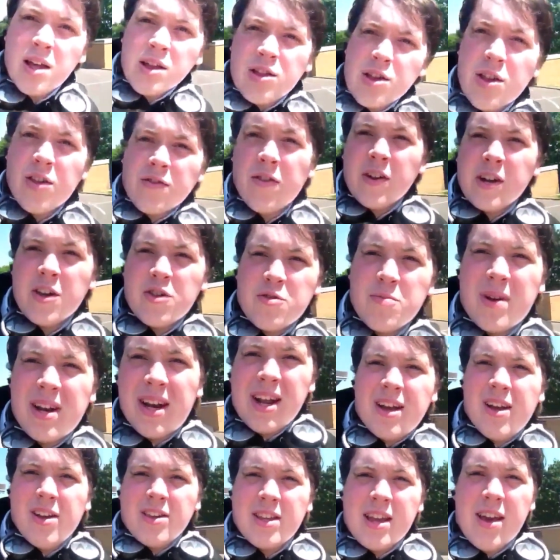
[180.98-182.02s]
Just finished my
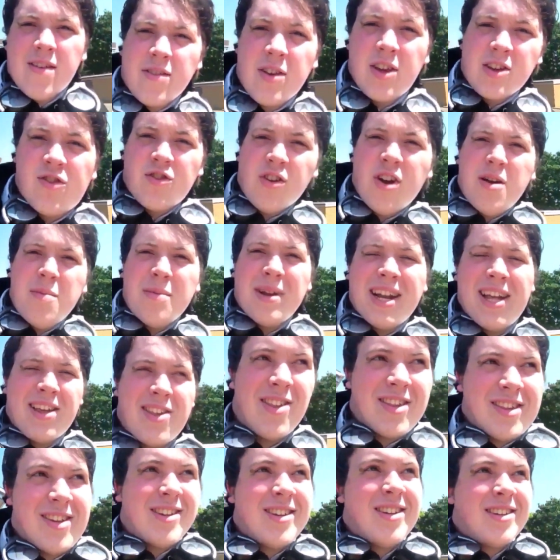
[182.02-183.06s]
last ever drama
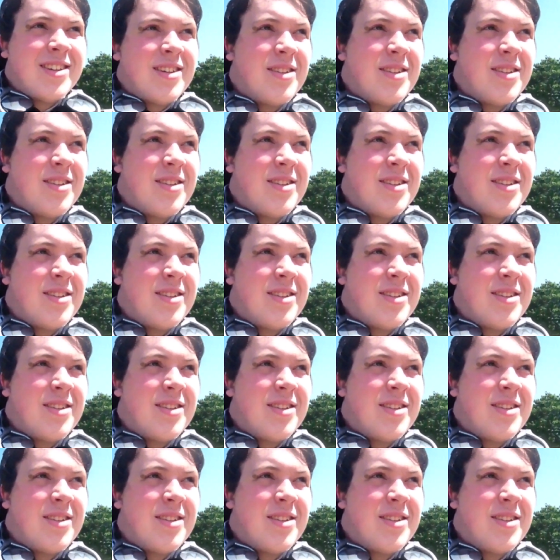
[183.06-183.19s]
lesson.